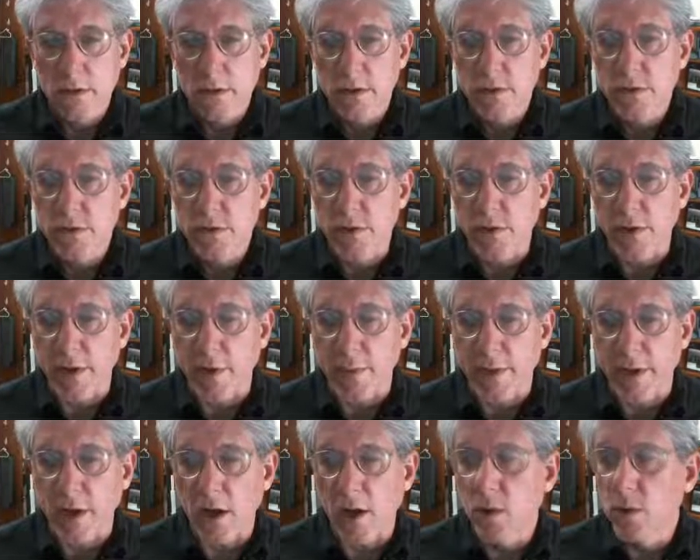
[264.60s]
So there
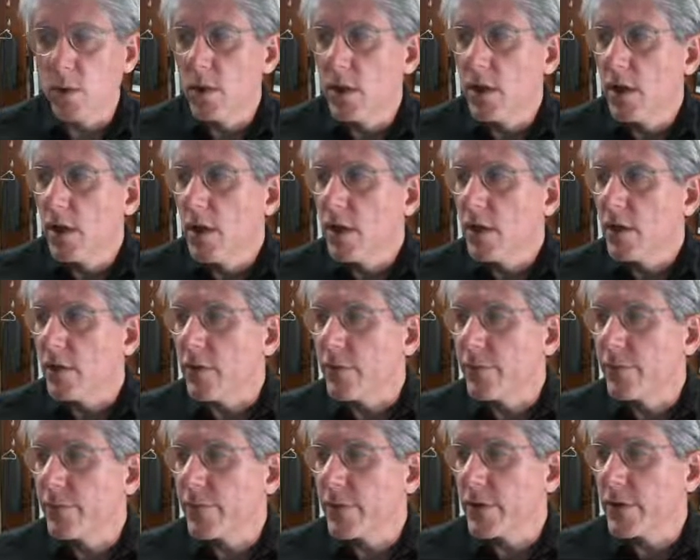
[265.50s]
we go. The
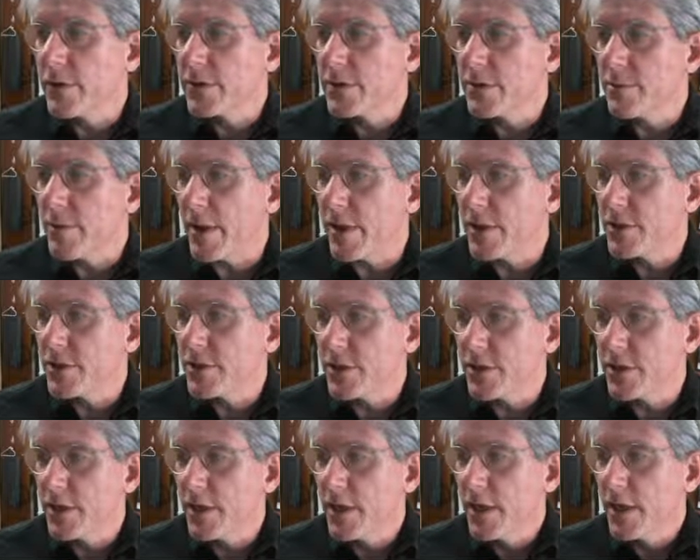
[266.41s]
first
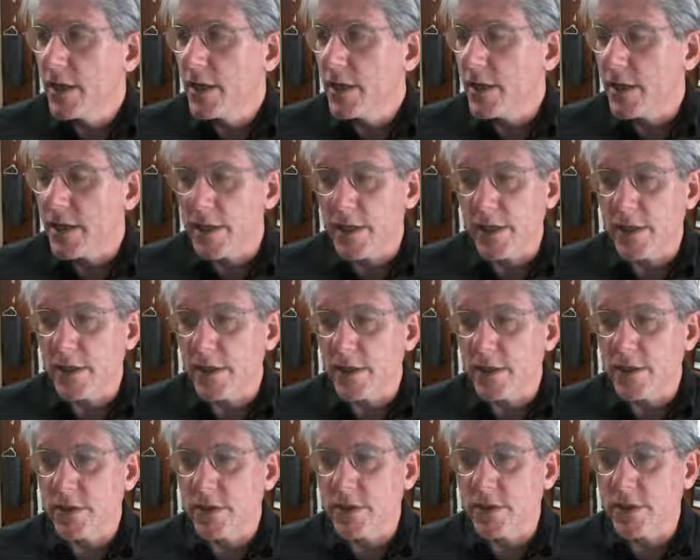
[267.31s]
dimension
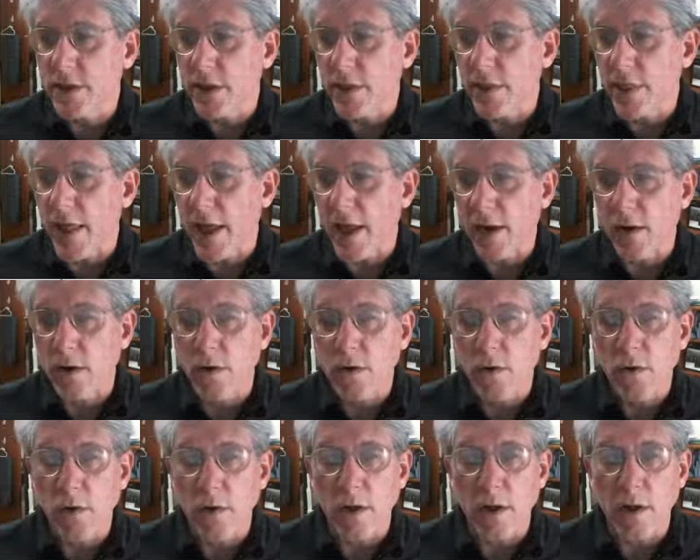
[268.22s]
is that
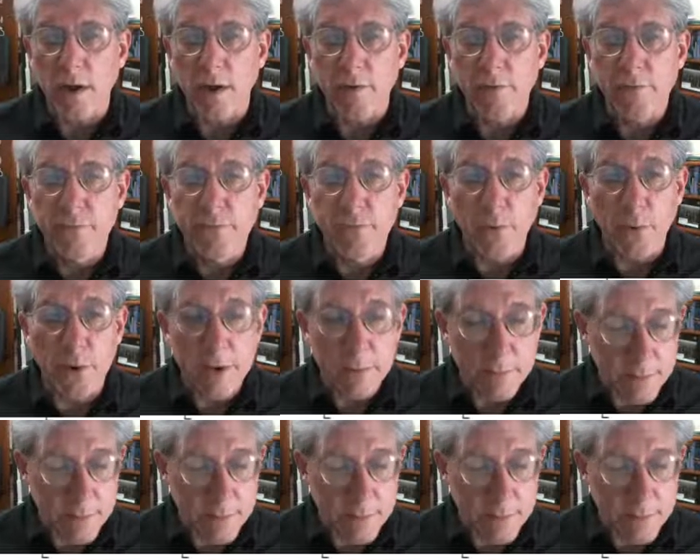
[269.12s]
40